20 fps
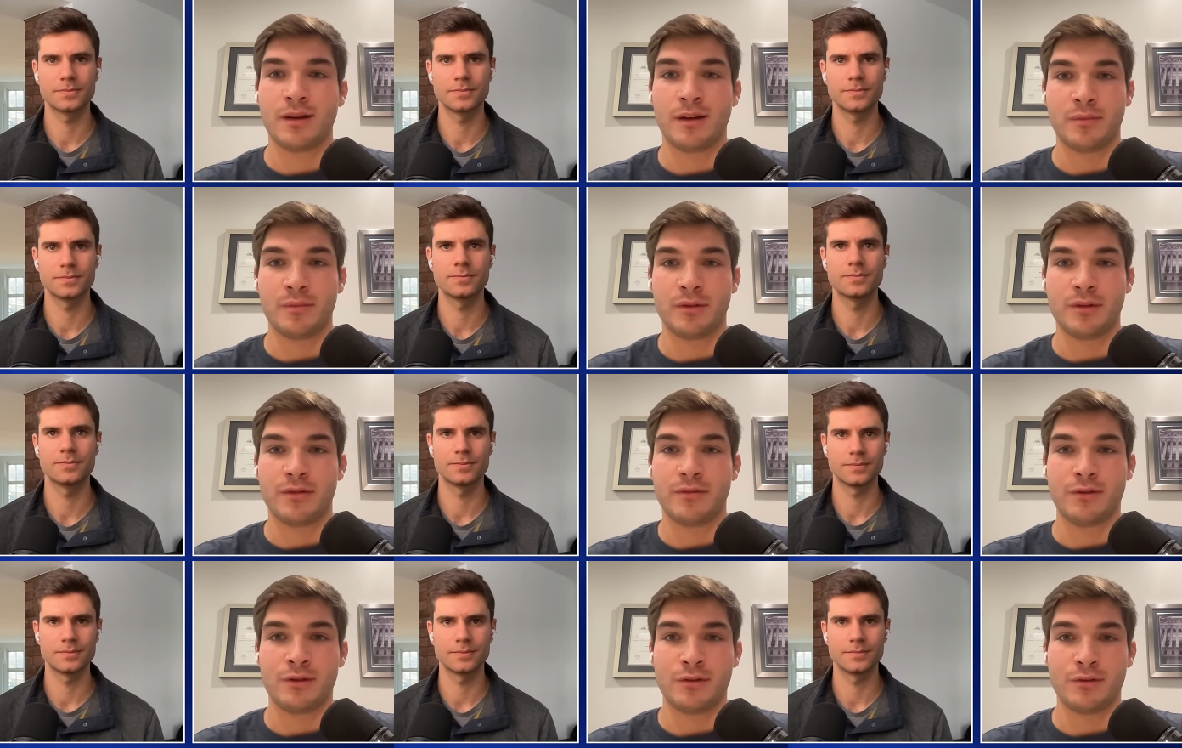Speaker 1: I
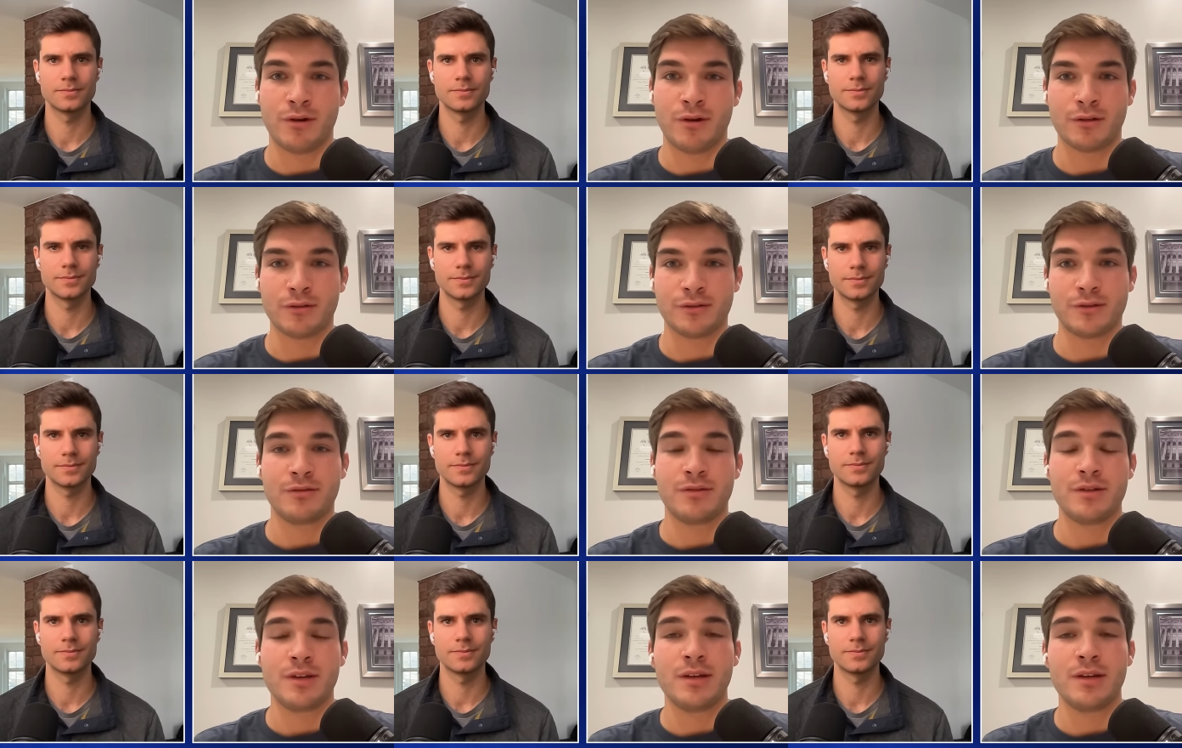believe you
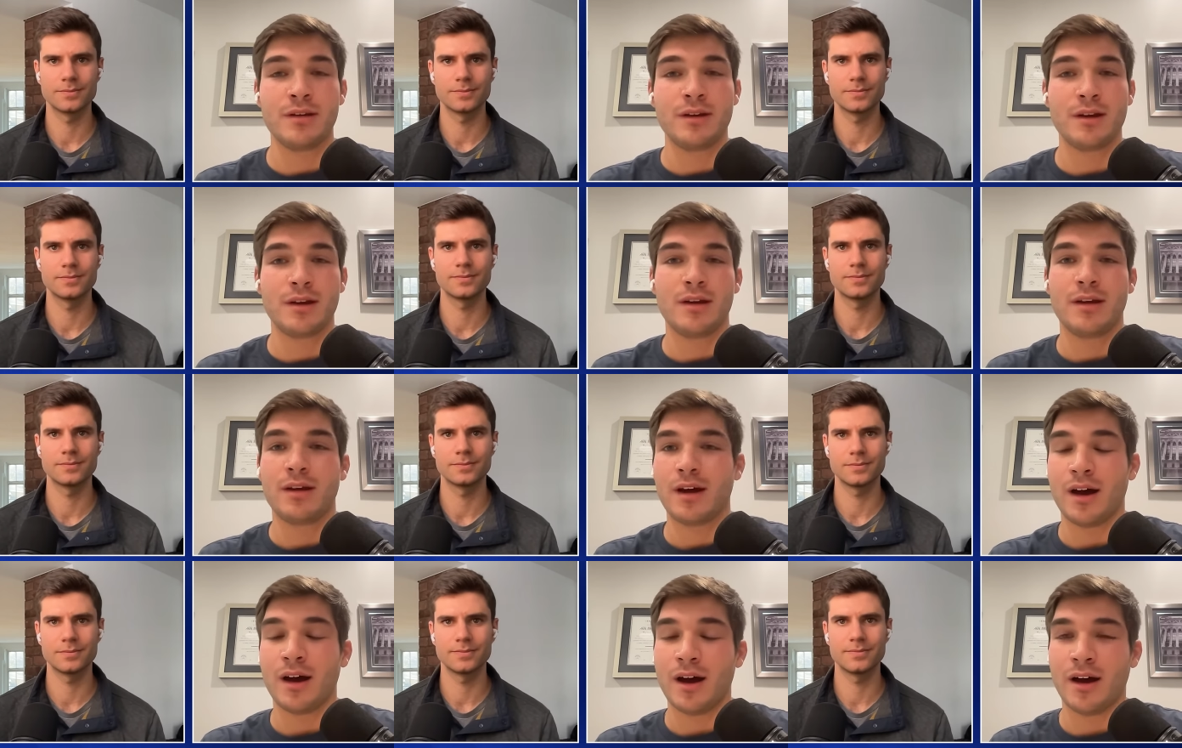also did.
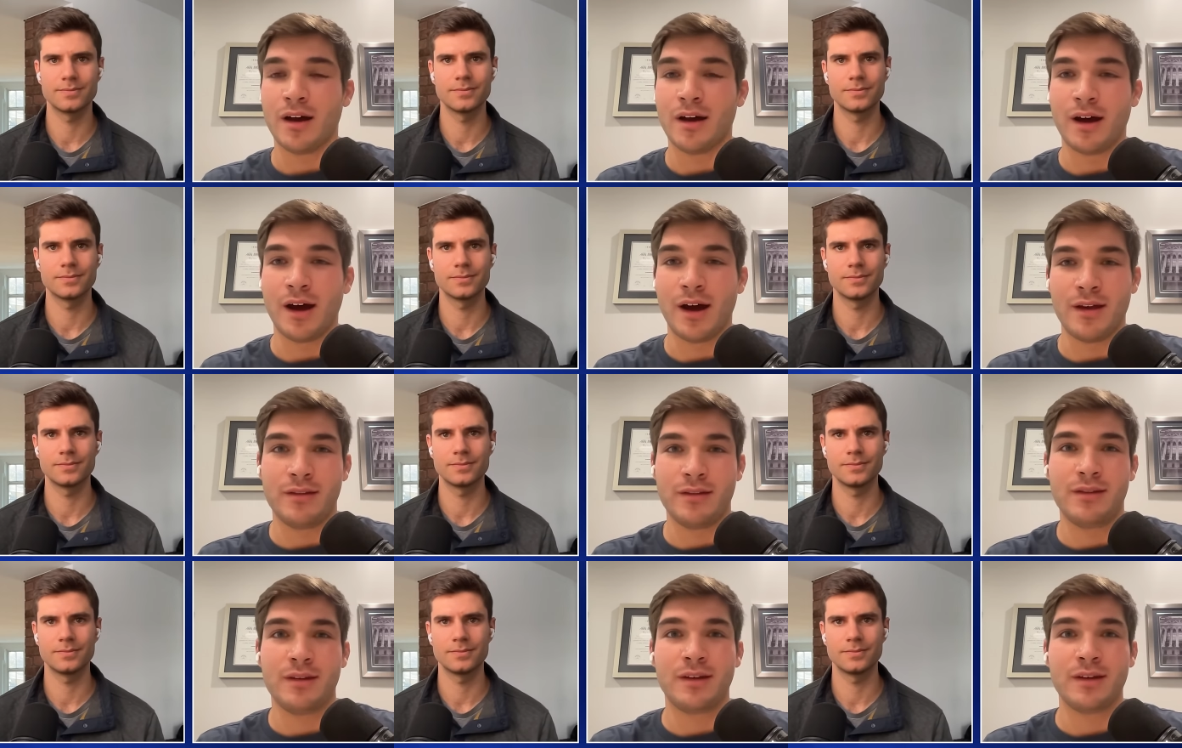Uh,
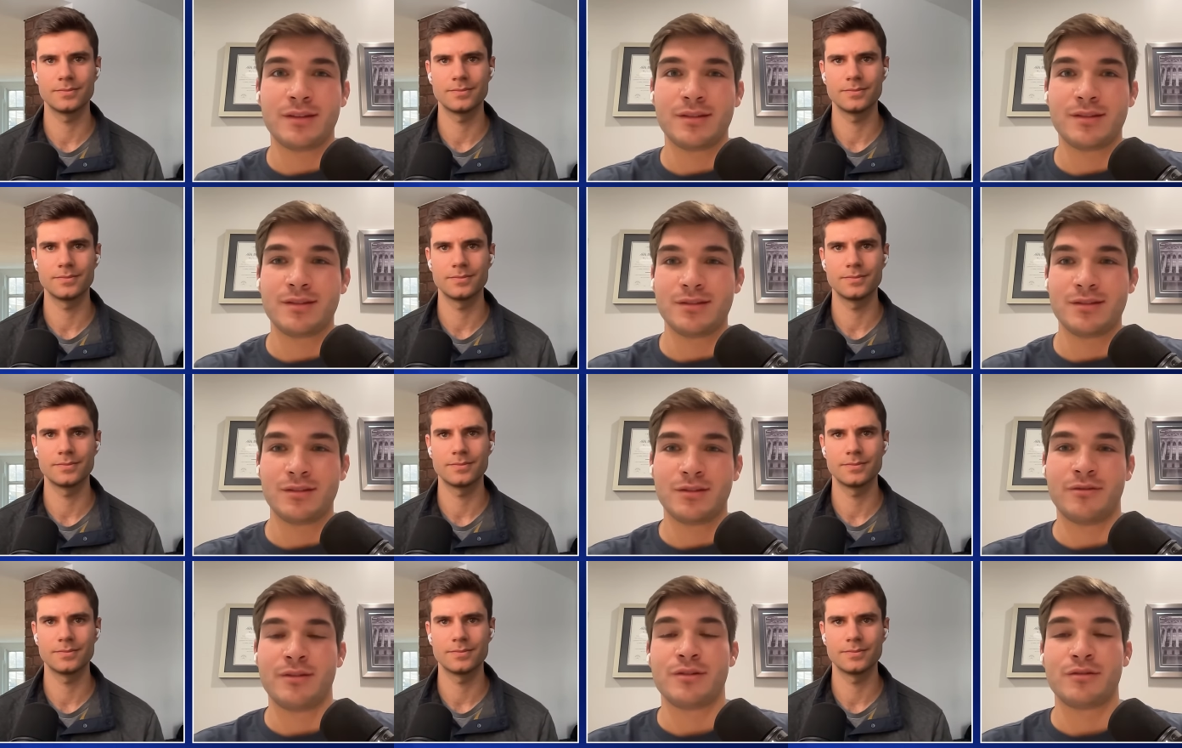I think it's
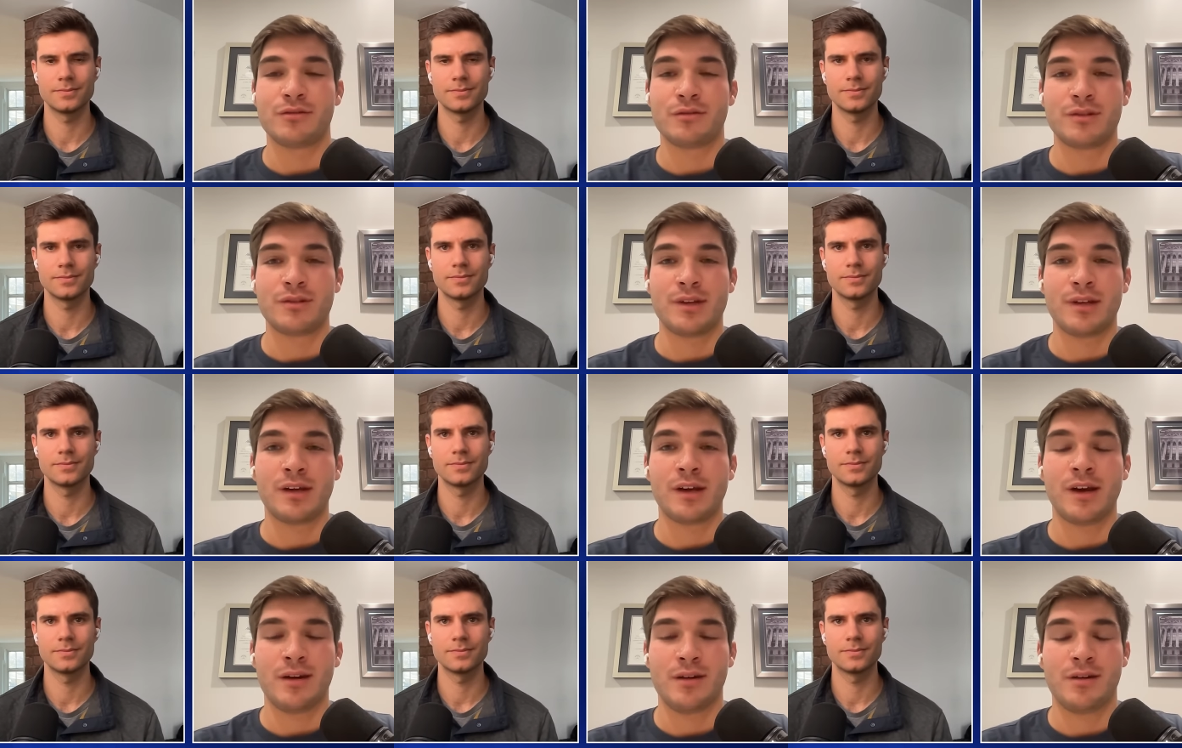you know
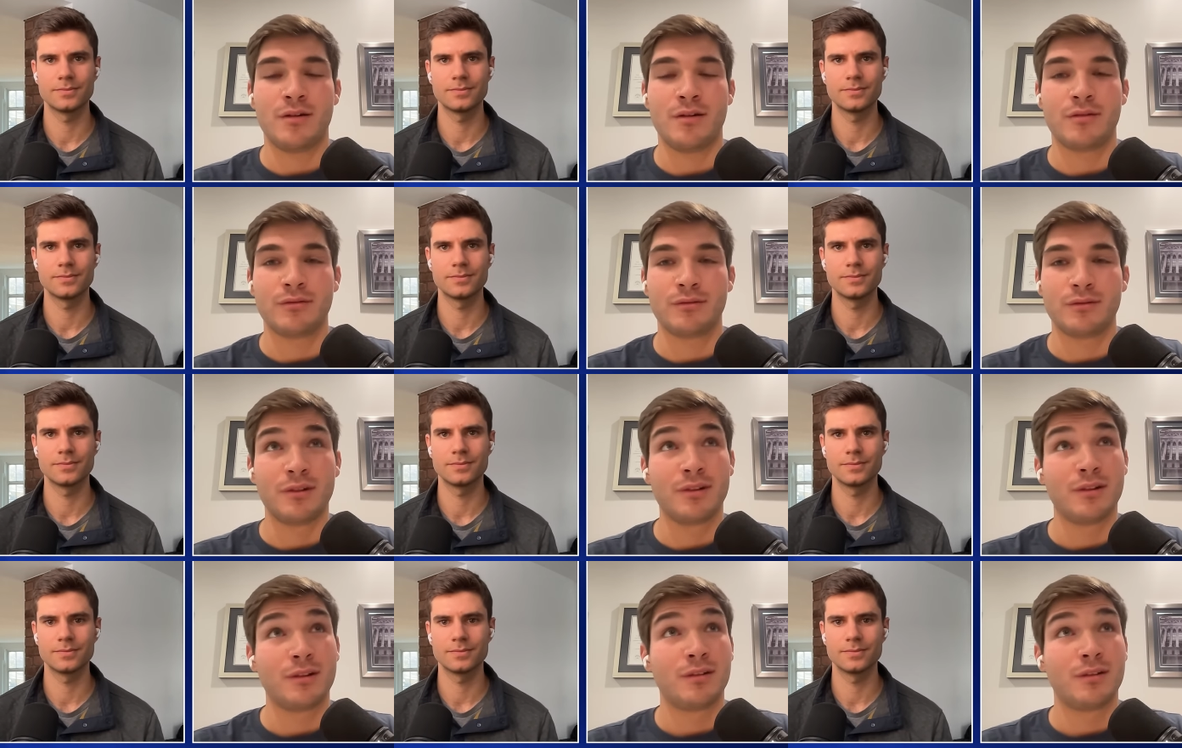interesting. I don't.
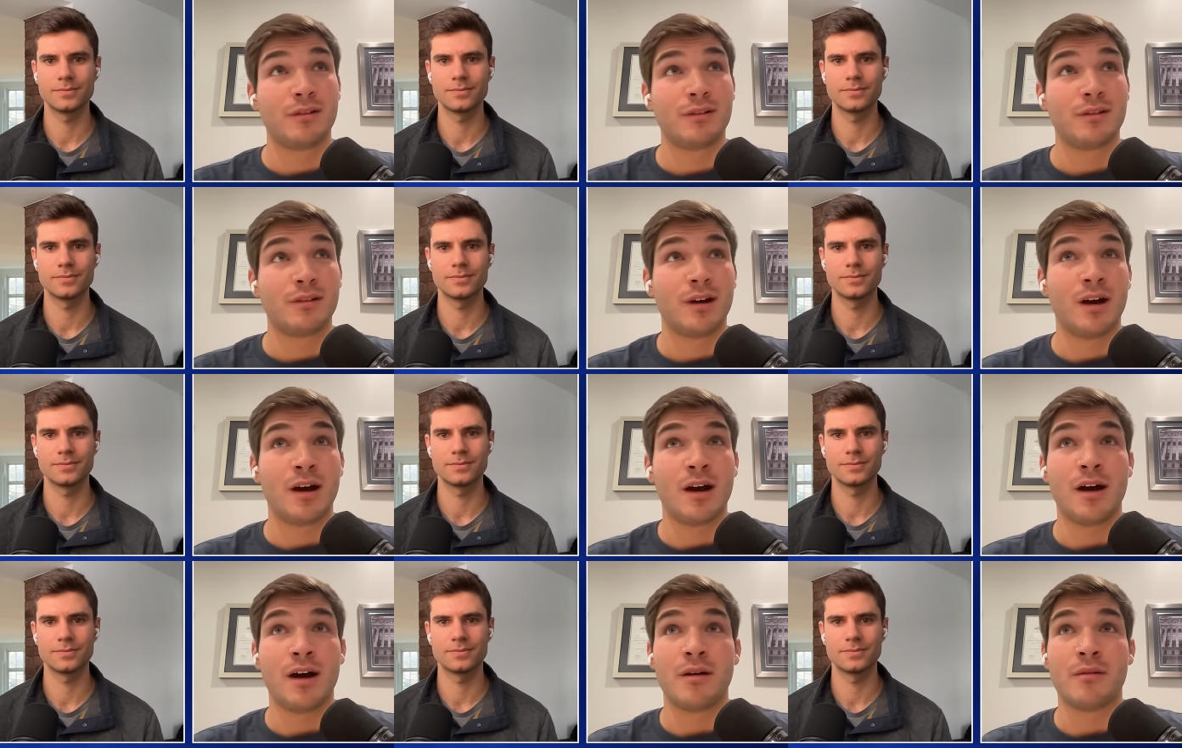
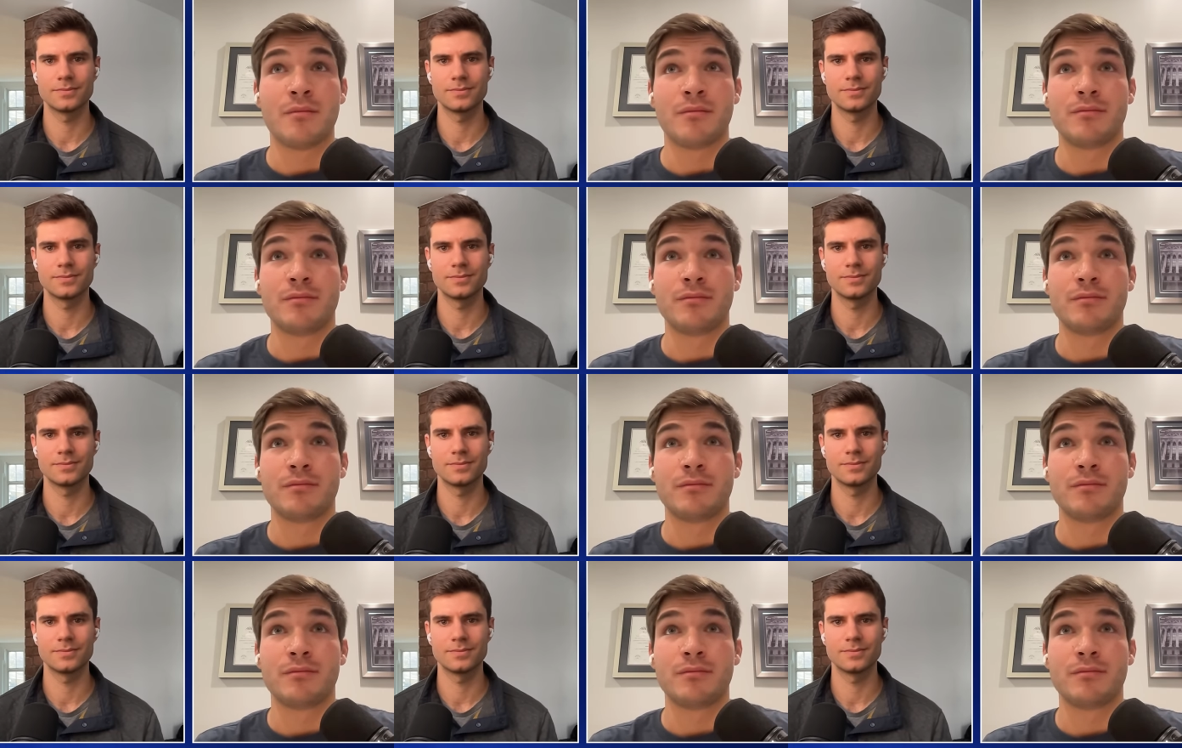Um,